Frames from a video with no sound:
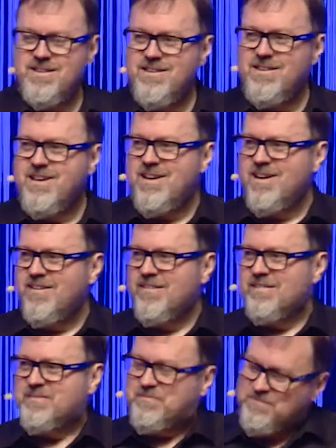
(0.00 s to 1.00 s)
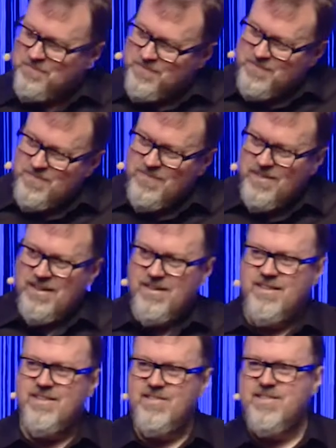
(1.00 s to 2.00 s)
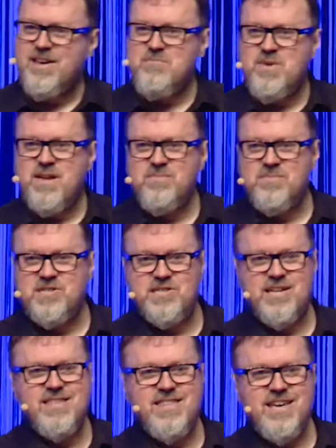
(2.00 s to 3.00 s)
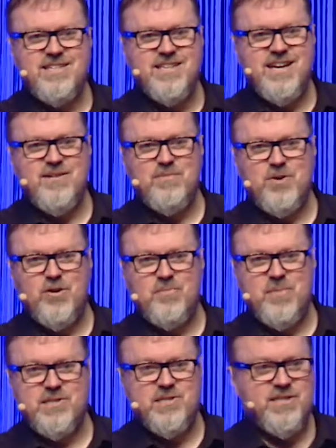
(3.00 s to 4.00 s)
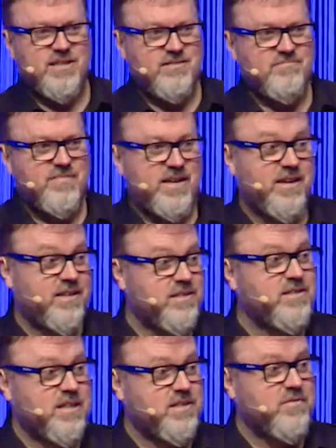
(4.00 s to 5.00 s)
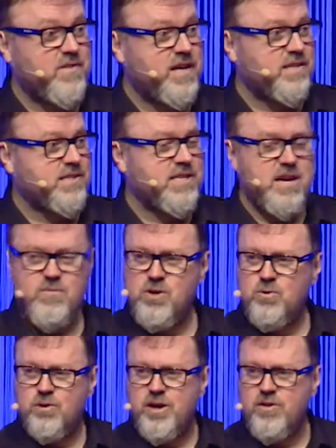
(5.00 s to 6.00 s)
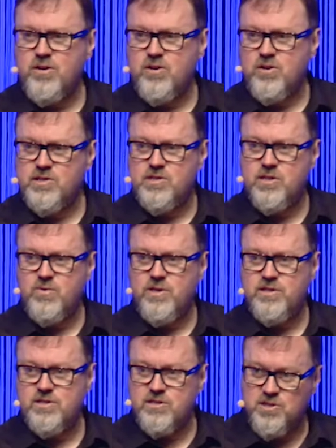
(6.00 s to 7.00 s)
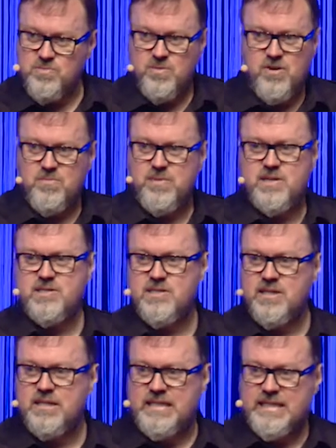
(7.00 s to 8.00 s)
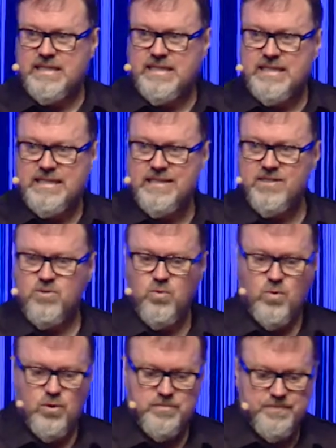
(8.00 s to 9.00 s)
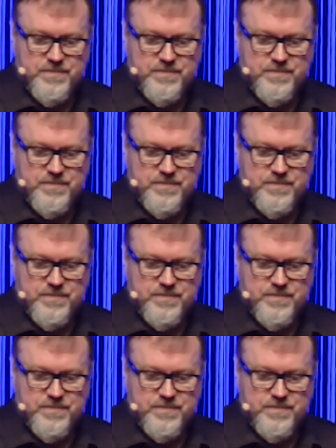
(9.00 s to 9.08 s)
Now, they made a mistake that day at Blockbuster, and it's fair to say we all know the consequences because Blockbuster hit the wall.